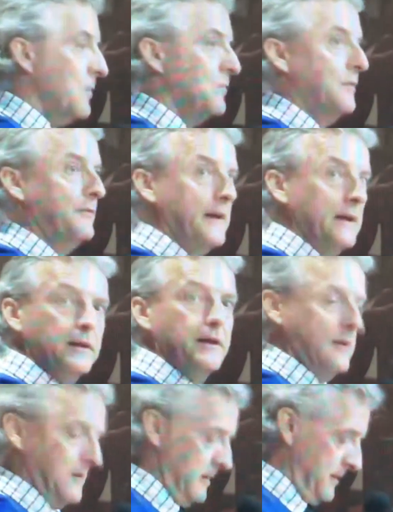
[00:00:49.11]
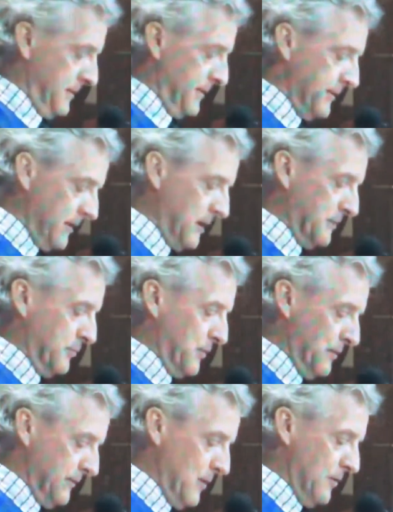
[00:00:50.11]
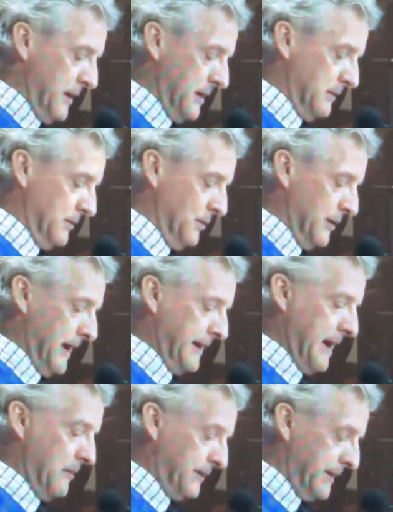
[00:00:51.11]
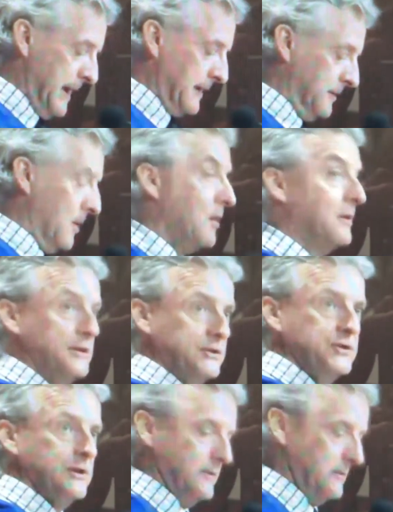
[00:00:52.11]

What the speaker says: revealing a thought-provoking look at how technology